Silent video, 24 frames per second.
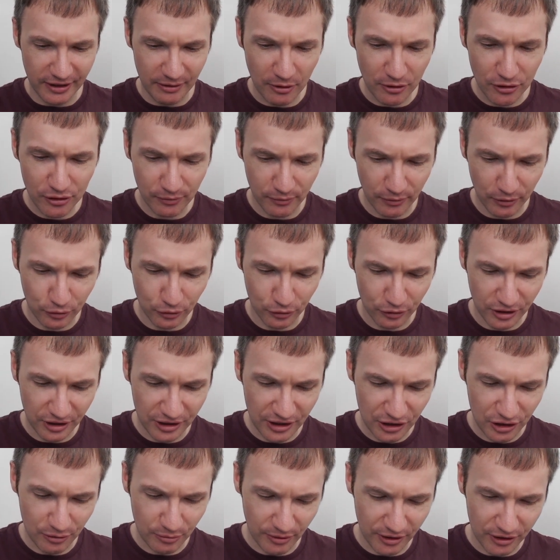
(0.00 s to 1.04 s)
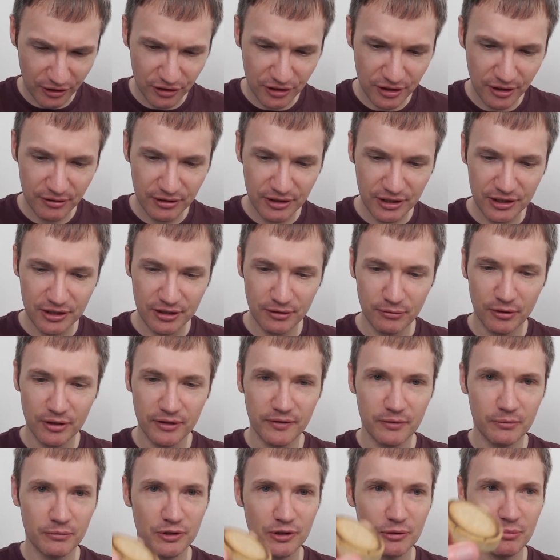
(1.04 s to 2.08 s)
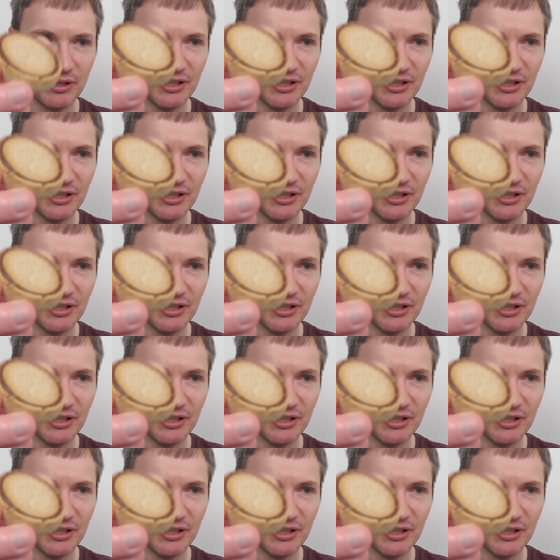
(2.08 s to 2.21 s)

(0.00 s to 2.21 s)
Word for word: And most of them are in good condition, but I just noticed that one of them was